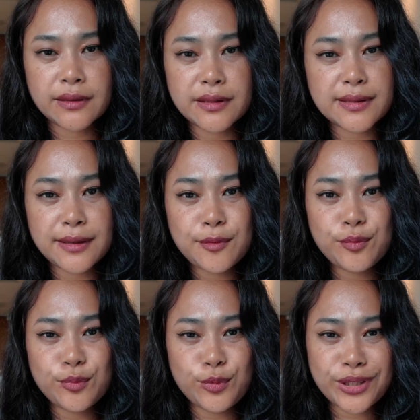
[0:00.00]

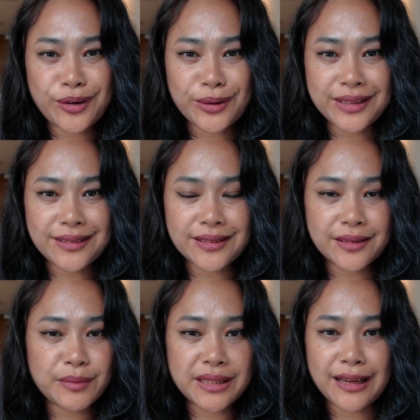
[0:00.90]
Some would call it a
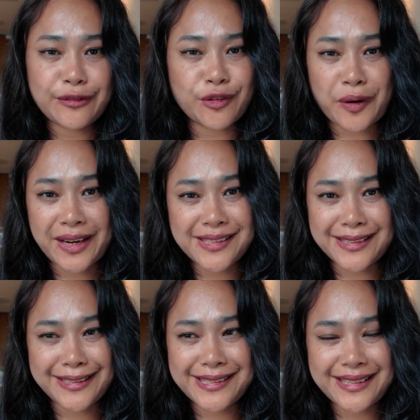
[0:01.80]
midlife
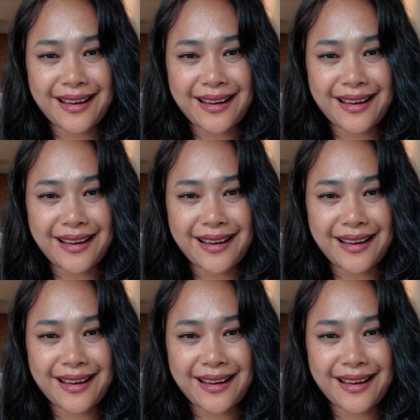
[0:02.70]
crisis.